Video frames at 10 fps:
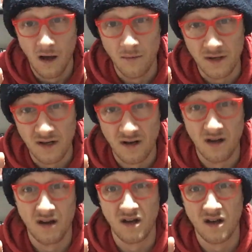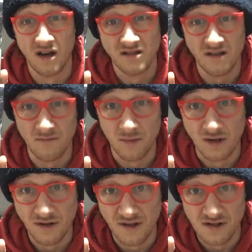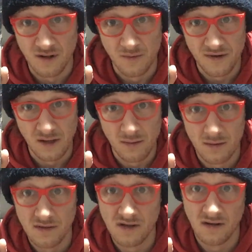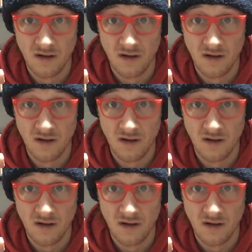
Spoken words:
I mean, I didn't mind the two prequels.